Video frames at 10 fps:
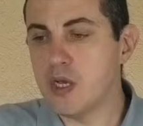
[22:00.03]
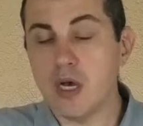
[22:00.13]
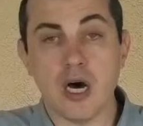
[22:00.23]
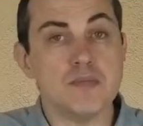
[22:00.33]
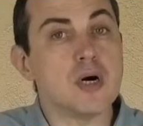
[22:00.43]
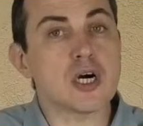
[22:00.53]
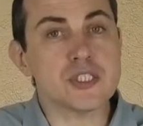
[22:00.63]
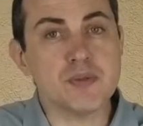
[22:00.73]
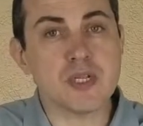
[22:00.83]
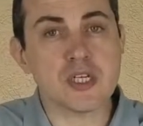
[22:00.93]

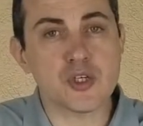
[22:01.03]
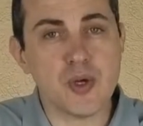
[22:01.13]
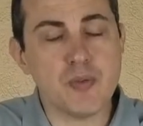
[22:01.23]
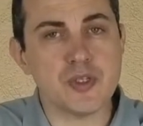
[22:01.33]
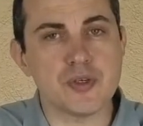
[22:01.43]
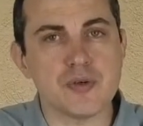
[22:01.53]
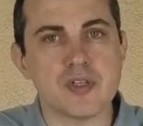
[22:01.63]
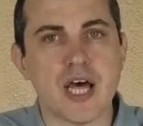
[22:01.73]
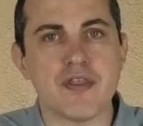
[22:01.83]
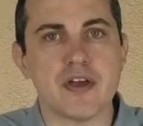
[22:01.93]
Artem, I'll agree with you
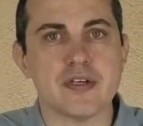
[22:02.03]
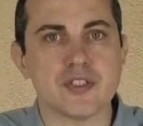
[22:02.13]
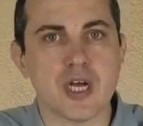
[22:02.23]
that there's